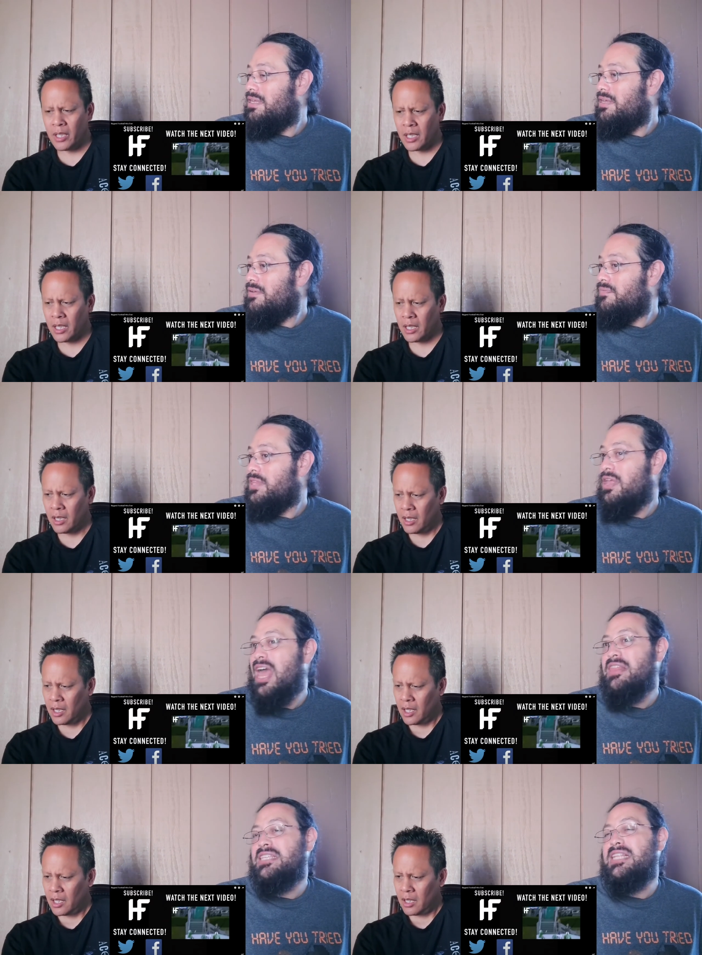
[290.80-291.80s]
Speaker 1: uh... They
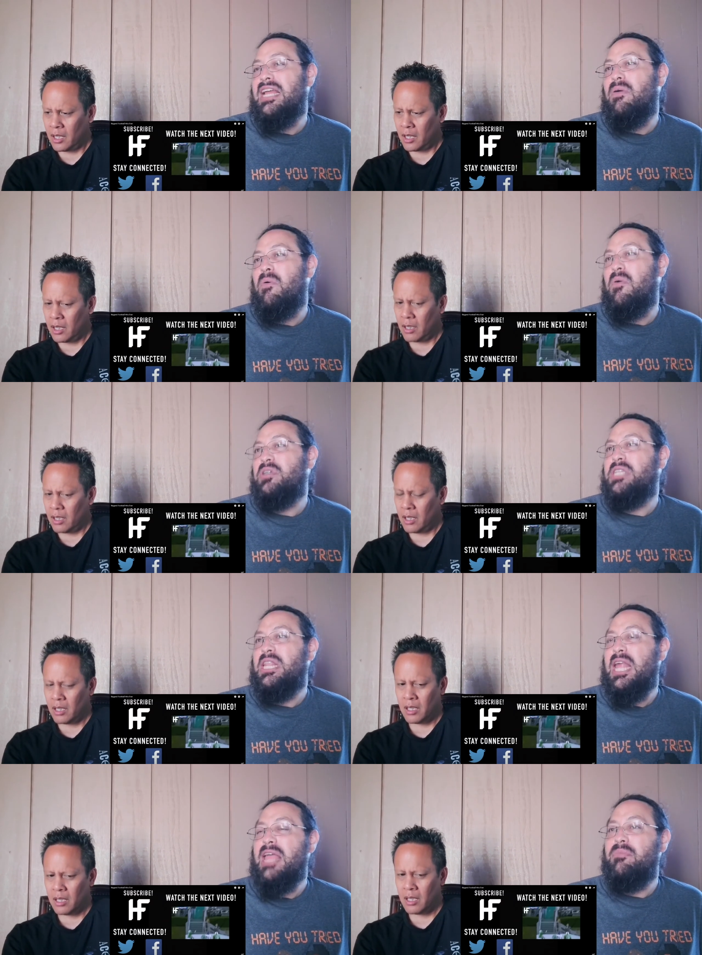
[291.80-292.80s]
had this, like, orange
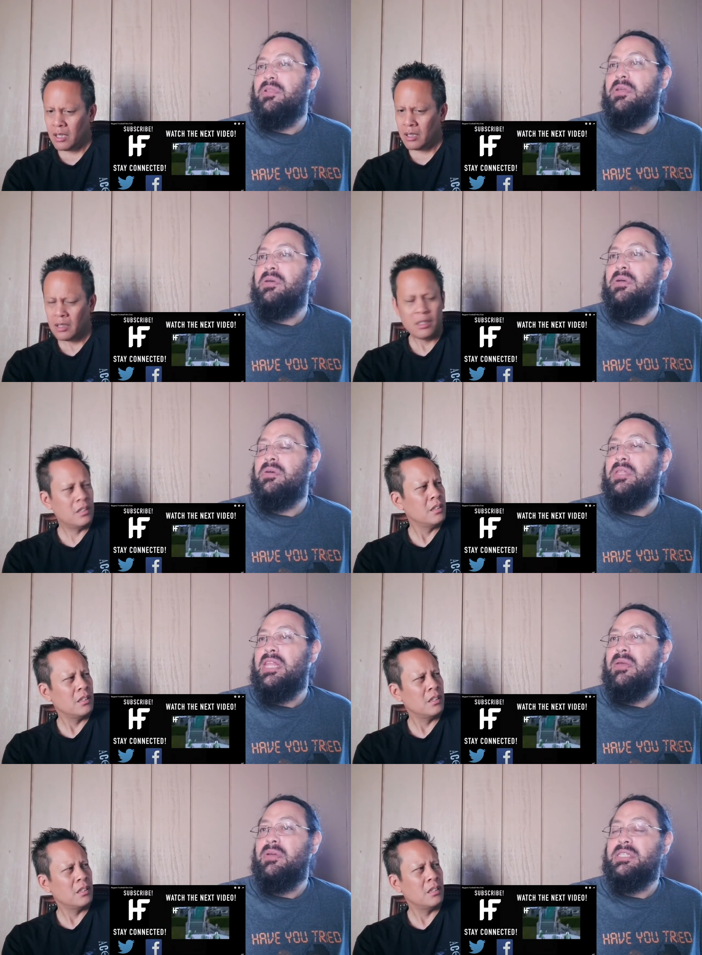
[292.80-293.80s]
and light blue, and
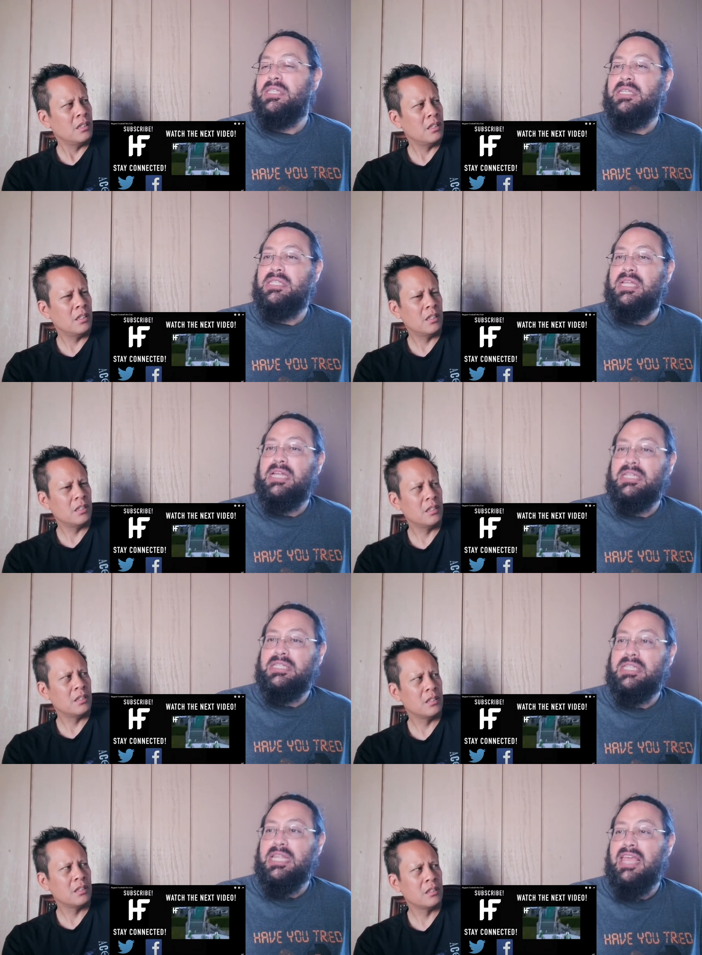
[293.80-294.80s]
then they went to this, like,
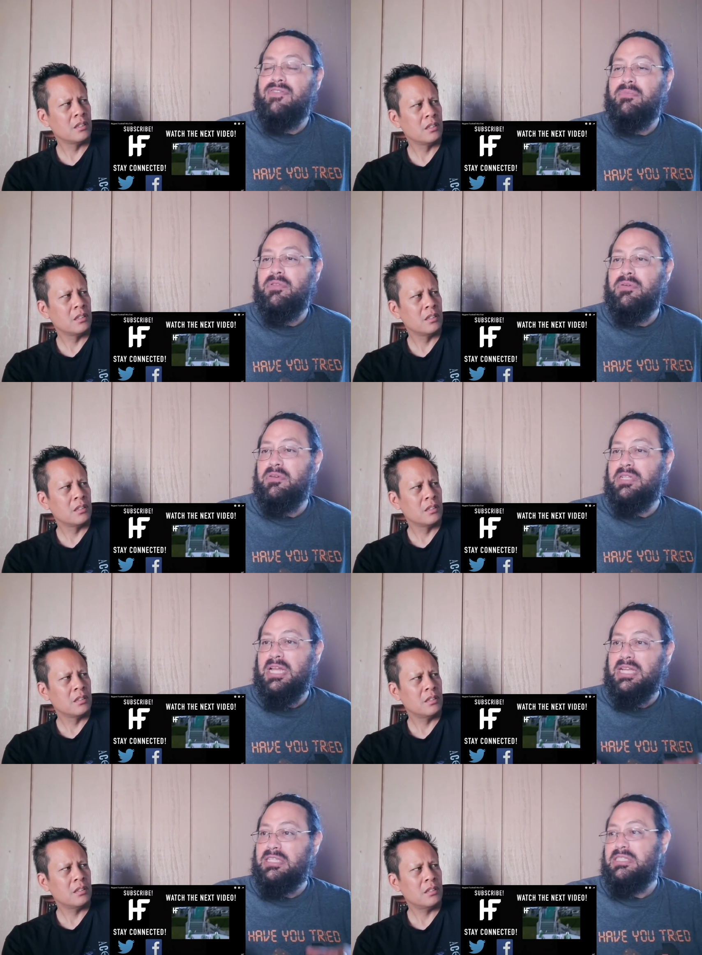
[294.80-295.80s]
navy blue and,
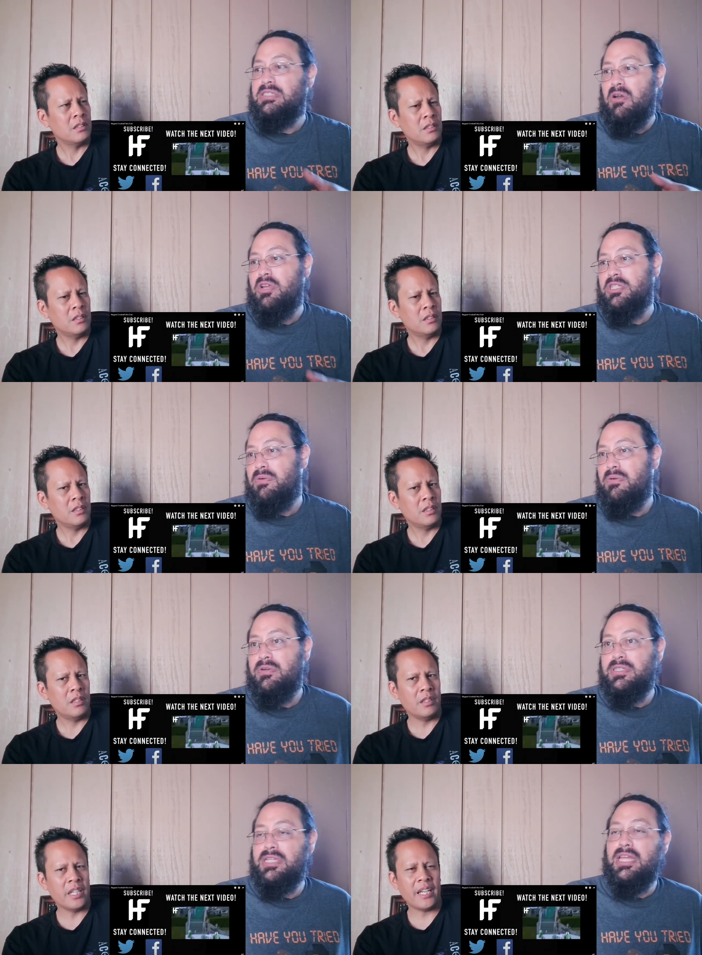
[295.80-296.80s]
like, darkish
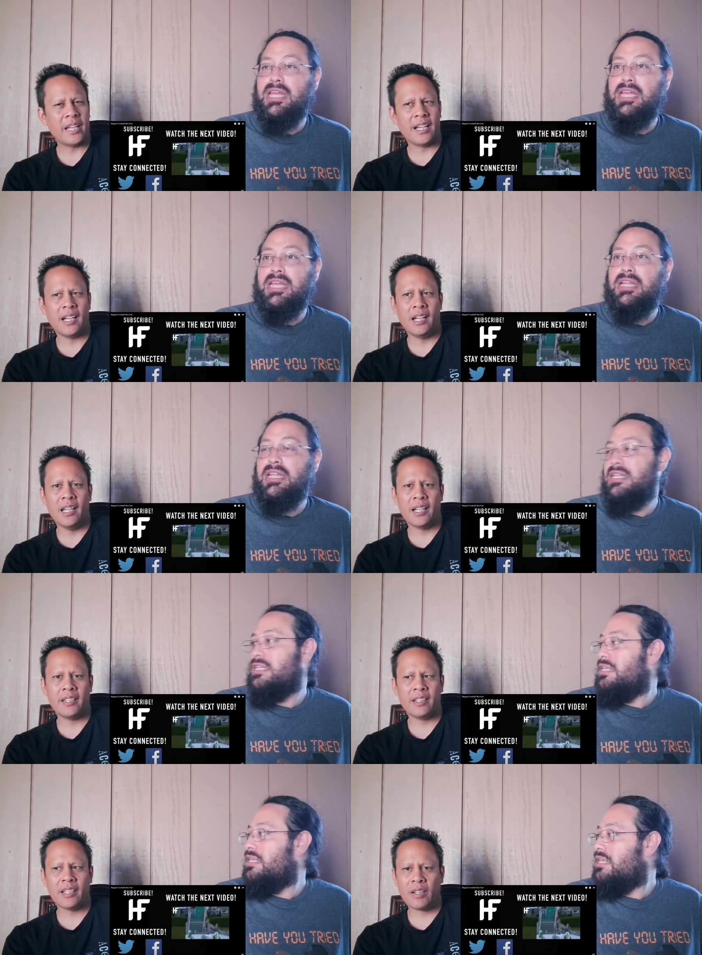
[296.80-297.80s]
orange.
Speaker 2: Yeah, and I
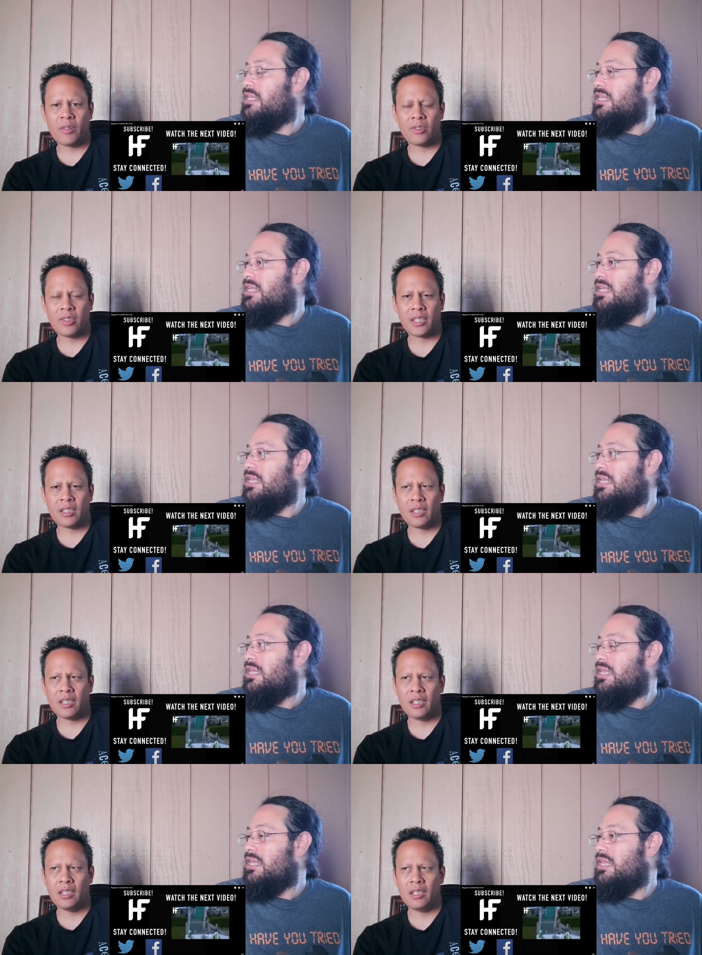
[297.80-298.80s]
think that was, like,
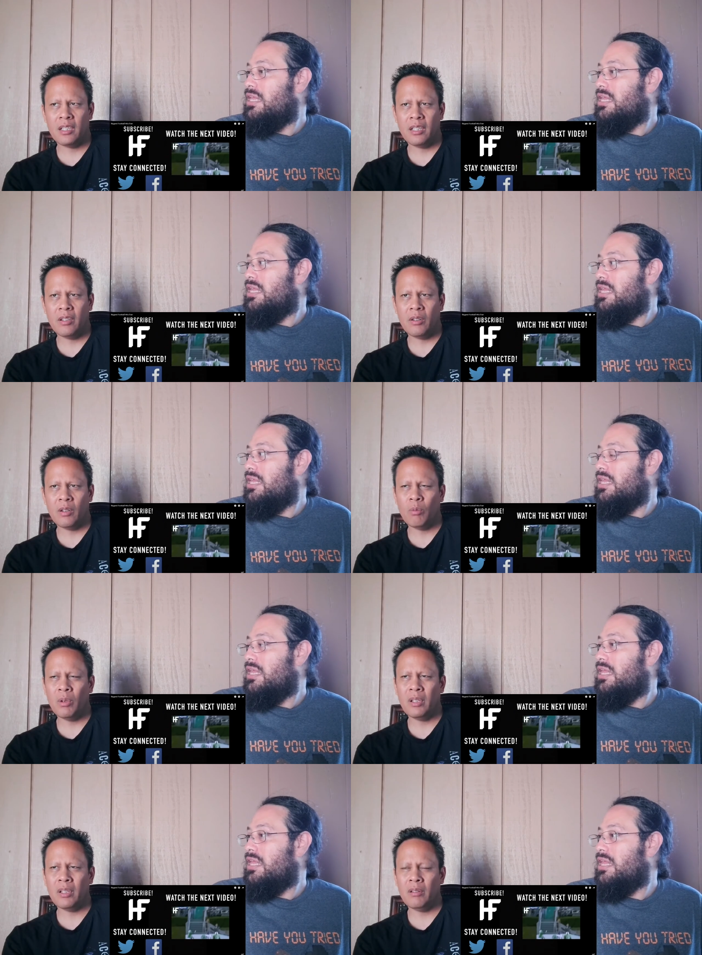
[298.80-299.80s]
the...
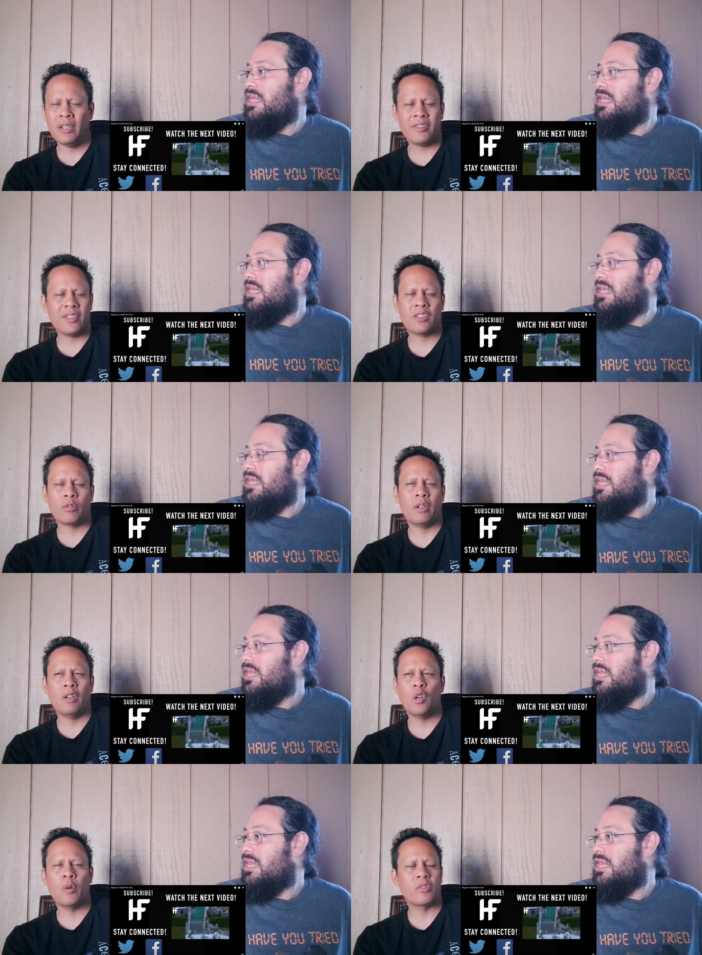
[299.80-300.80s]
It's not
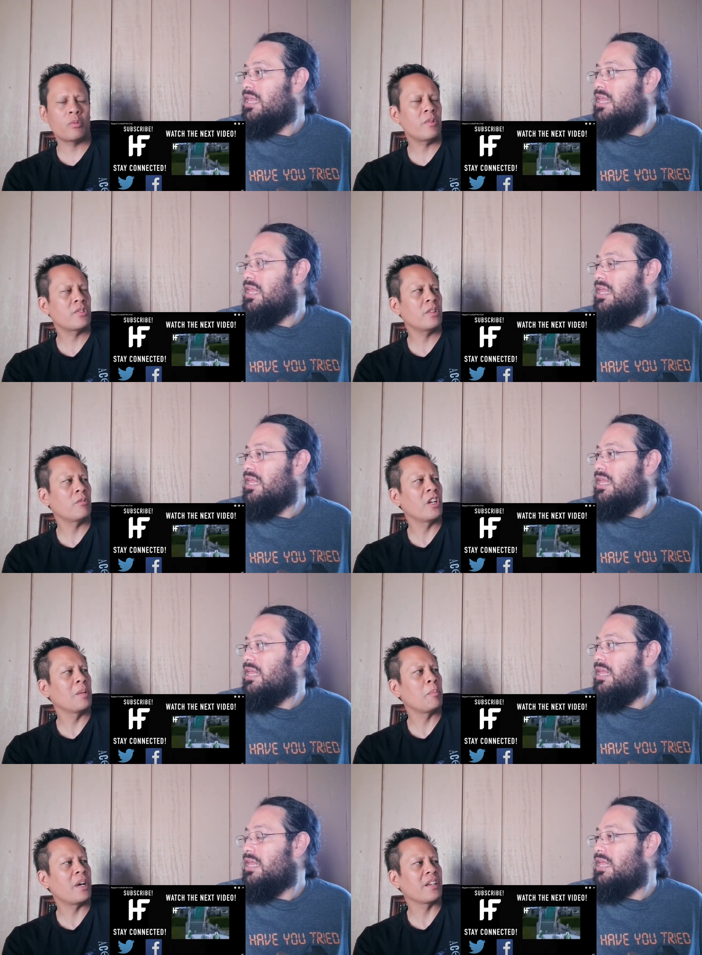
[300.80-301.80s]
Terrell Owens. What was the
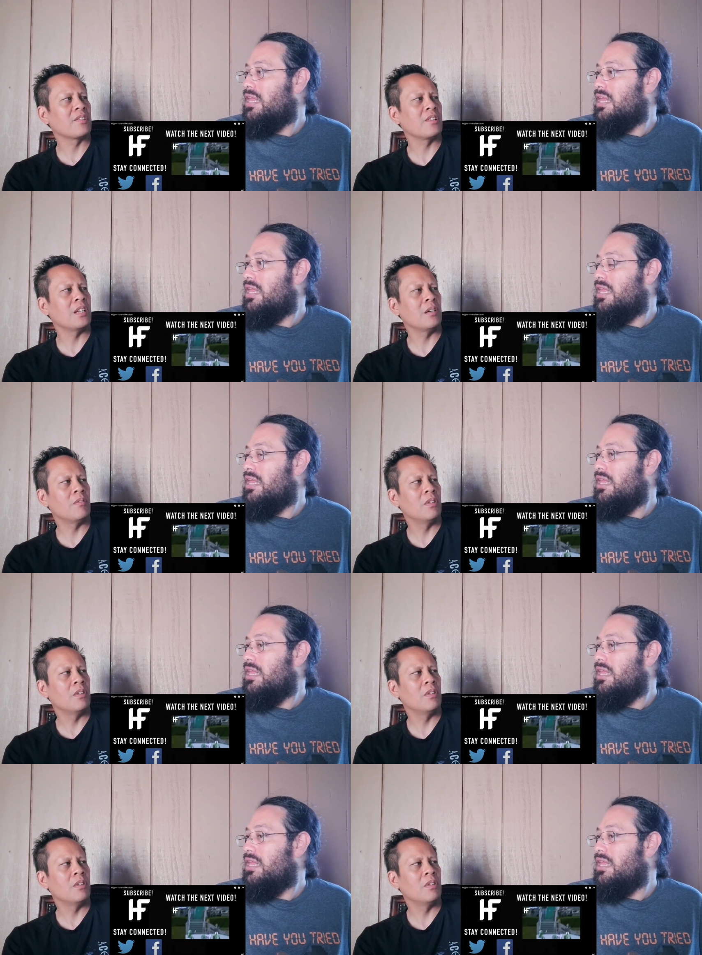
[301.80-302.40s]
running back's name?